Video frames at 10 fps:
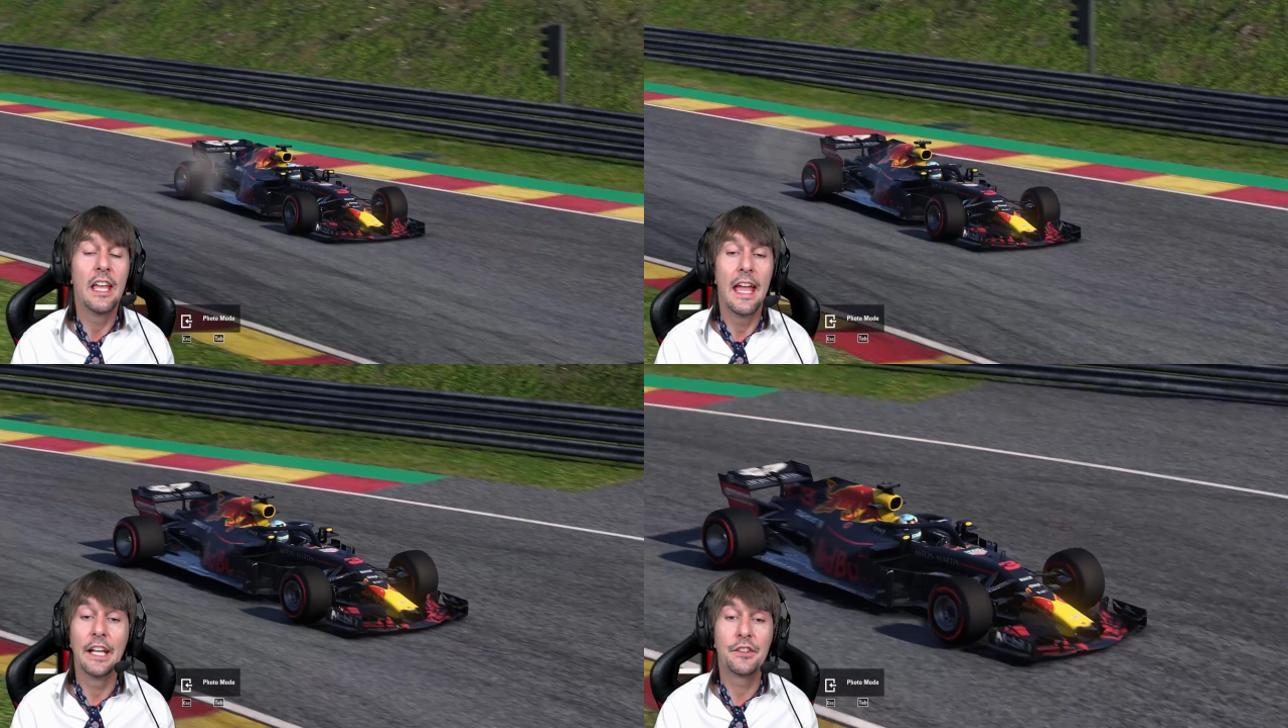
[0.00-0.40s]

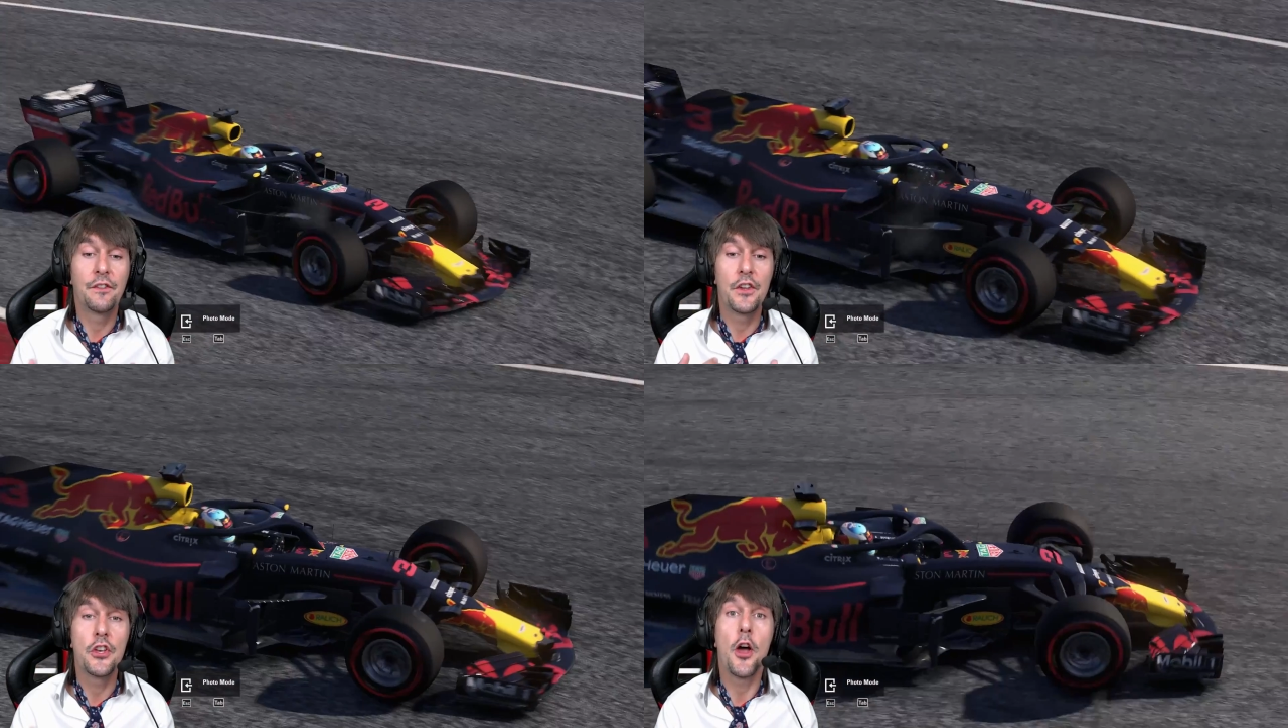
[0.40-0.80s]
It's
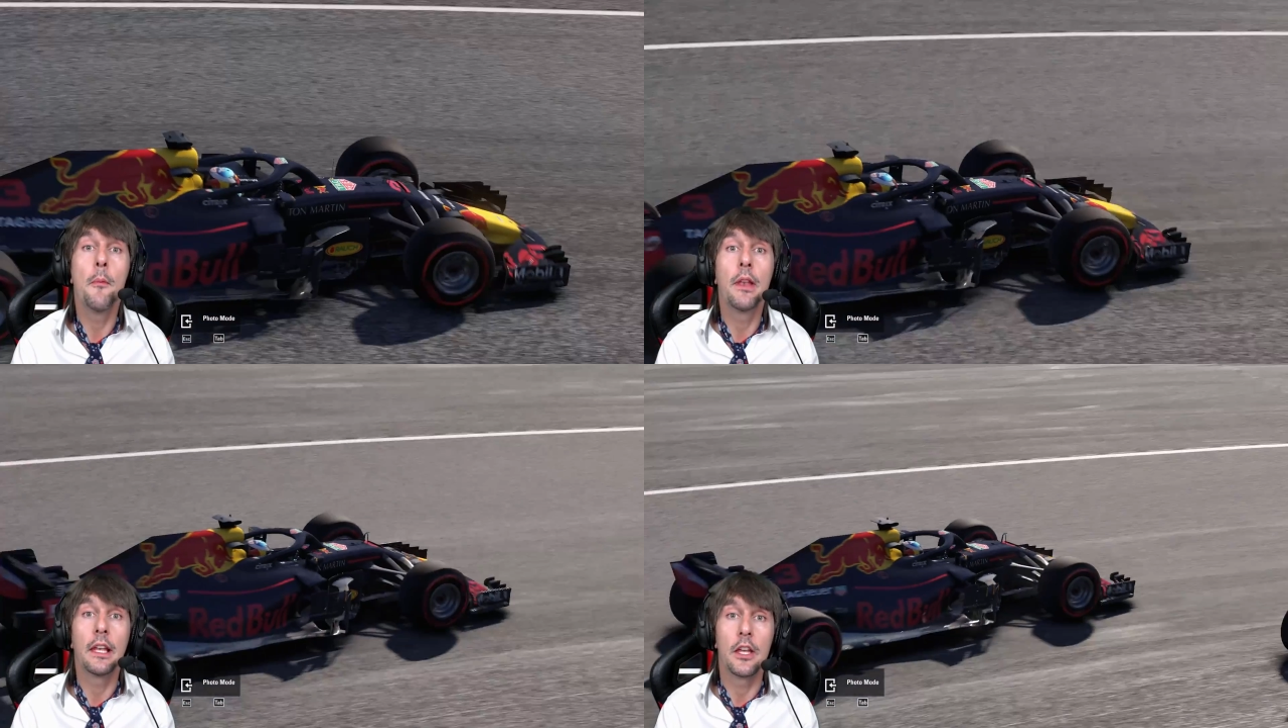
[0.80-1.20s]

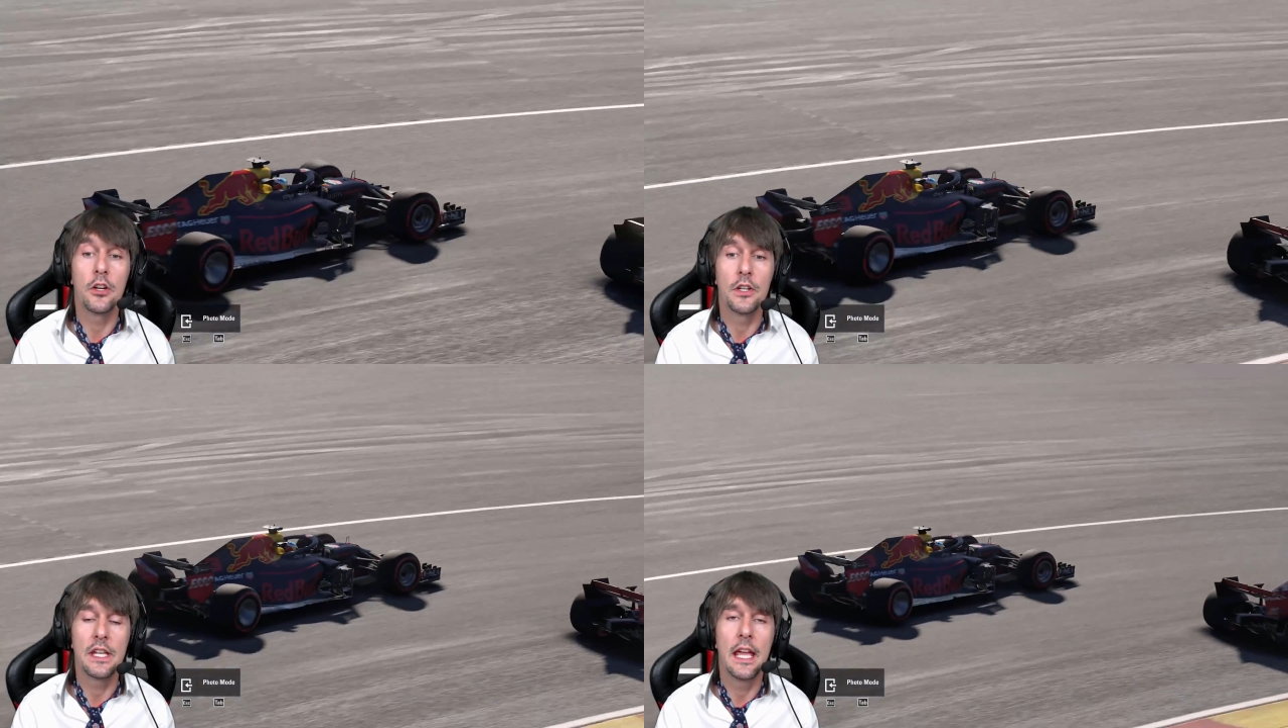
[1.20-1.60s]
phenomenally
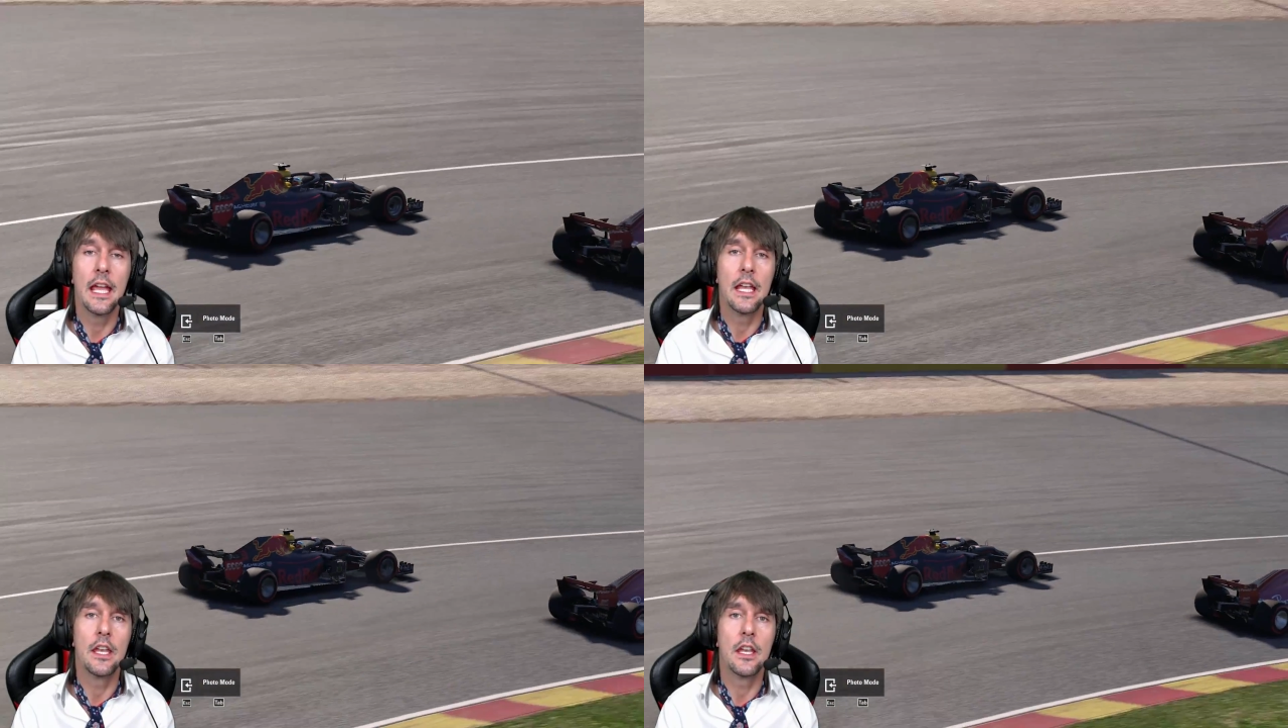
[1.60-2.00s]
good
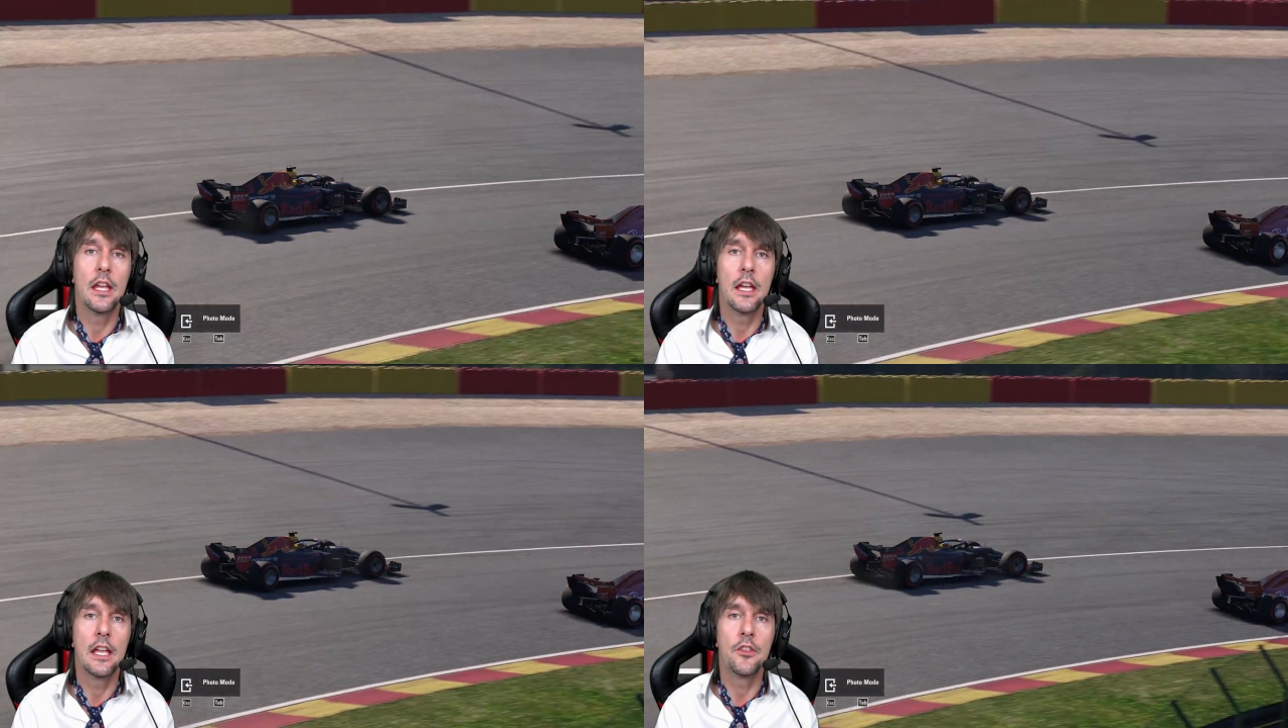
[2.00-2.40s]
in
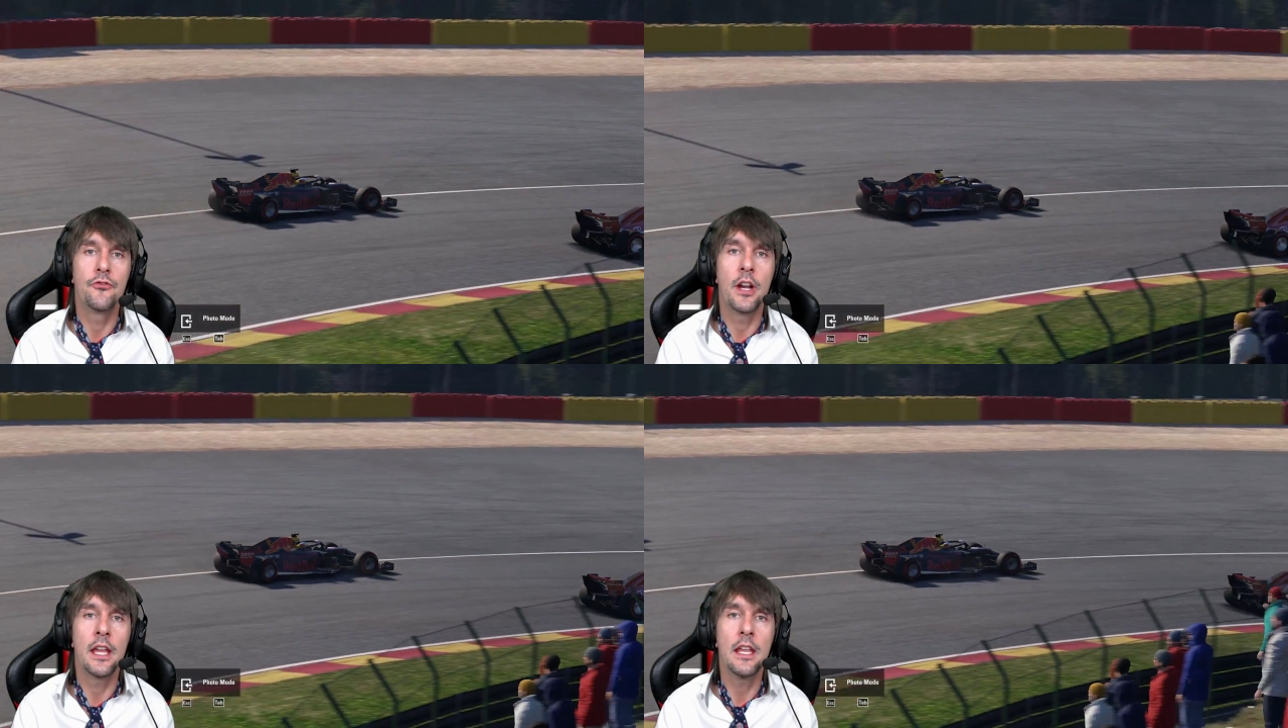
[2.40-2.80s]
the
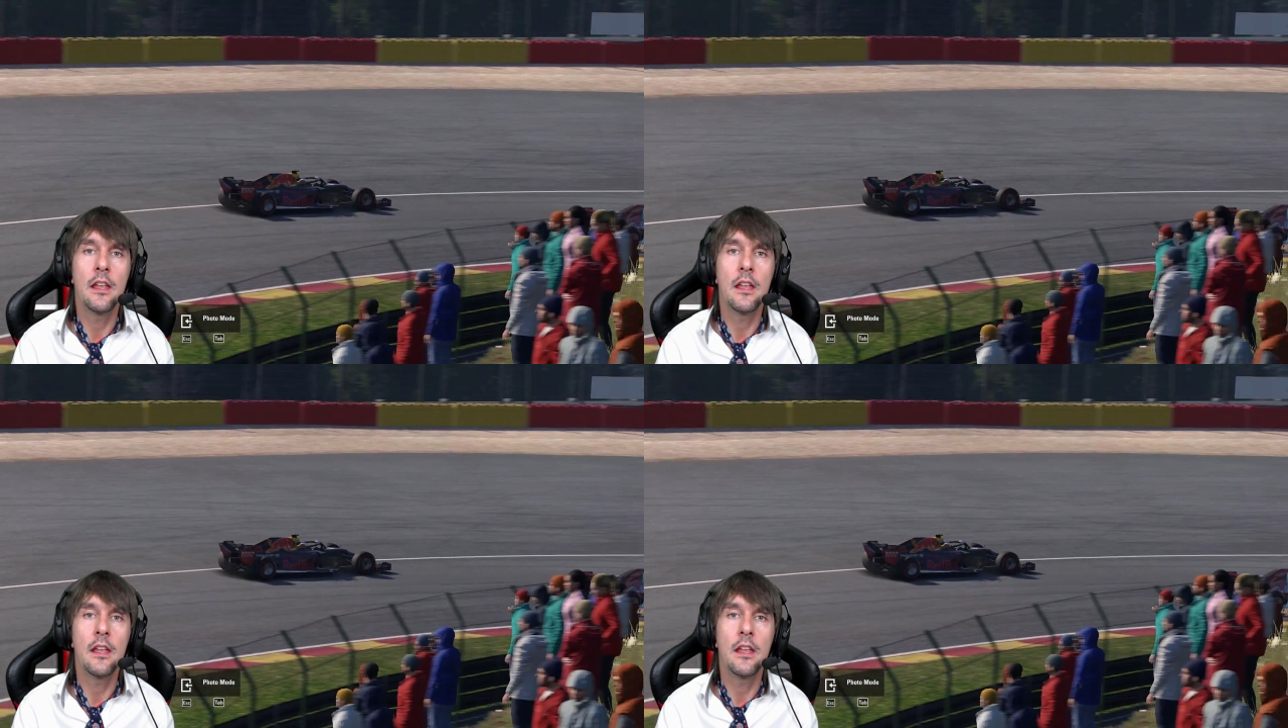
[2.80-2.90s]
rain,